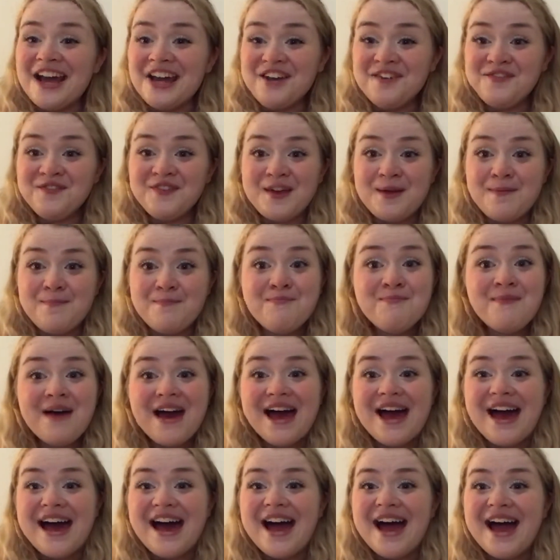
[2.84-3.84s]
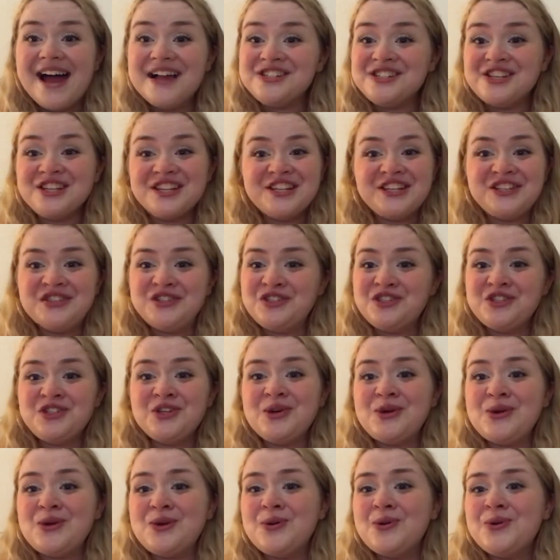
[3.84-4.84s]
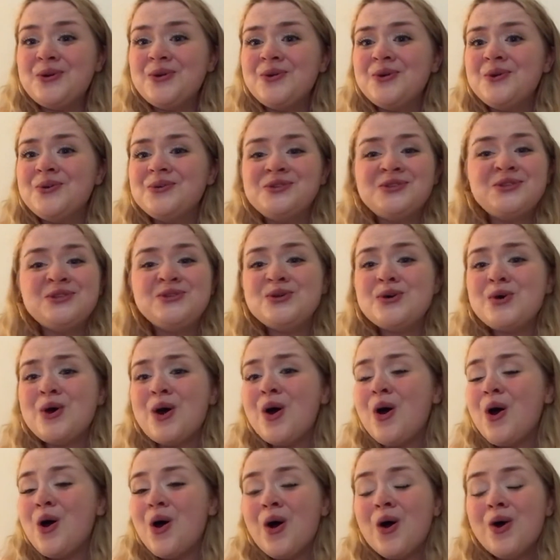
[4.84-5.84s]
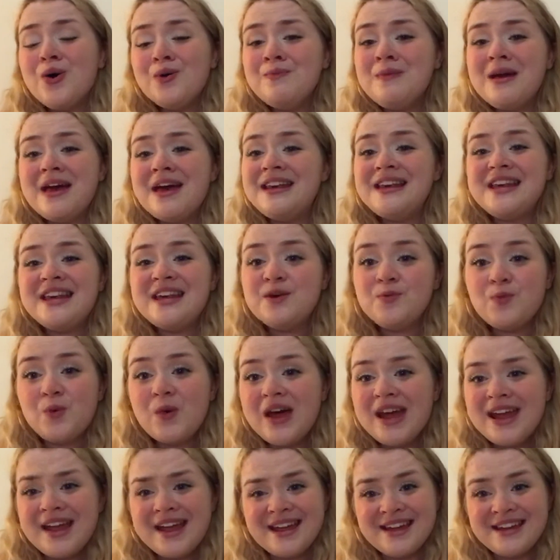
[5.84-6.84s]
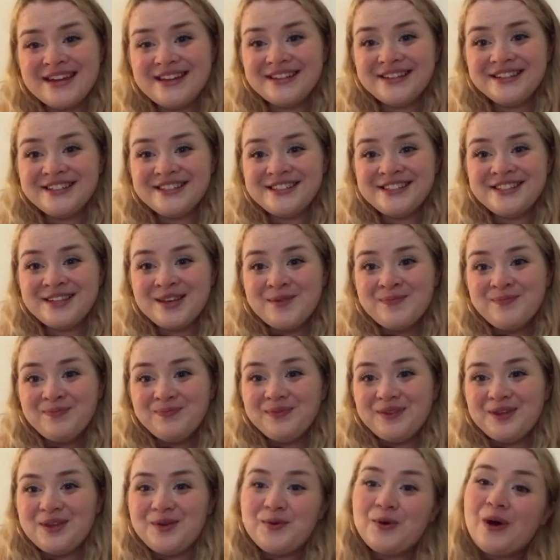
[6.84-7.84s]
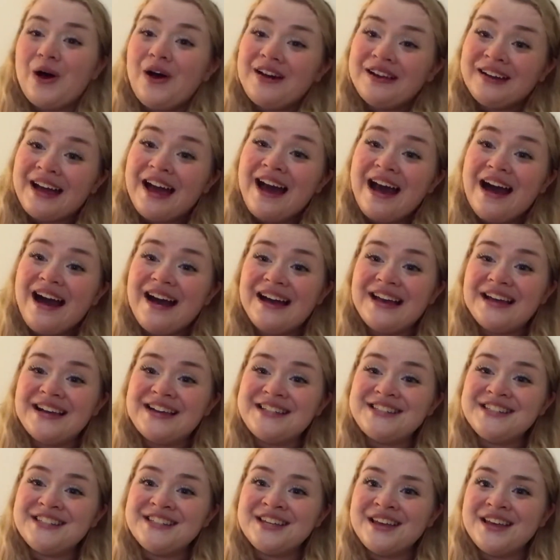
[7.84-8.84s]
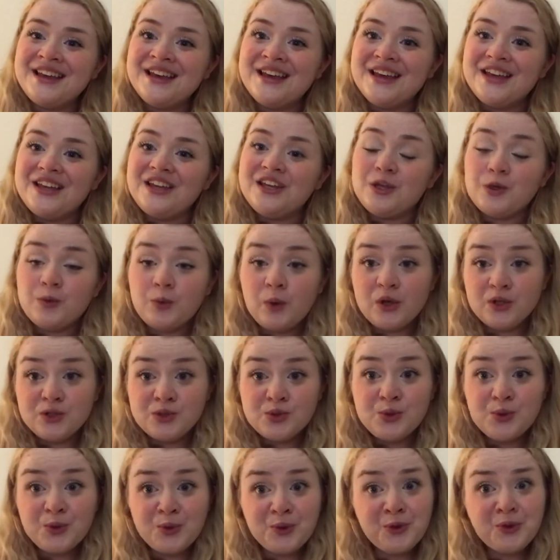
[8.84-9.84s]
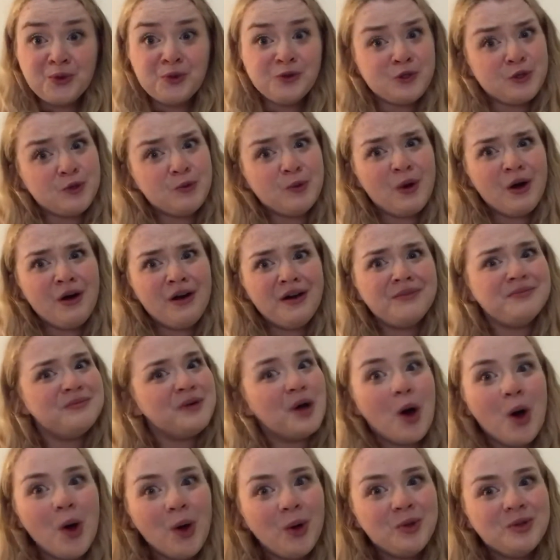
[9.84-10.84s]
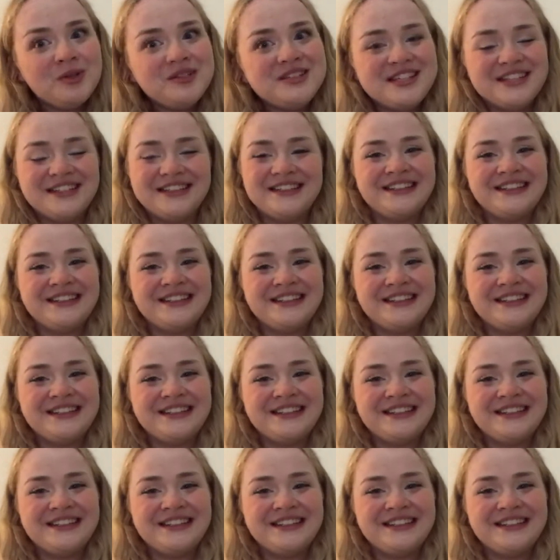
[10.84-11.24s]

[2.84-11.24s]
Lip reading: I've imagined you so many ways. You are kind, you are tall, you are old.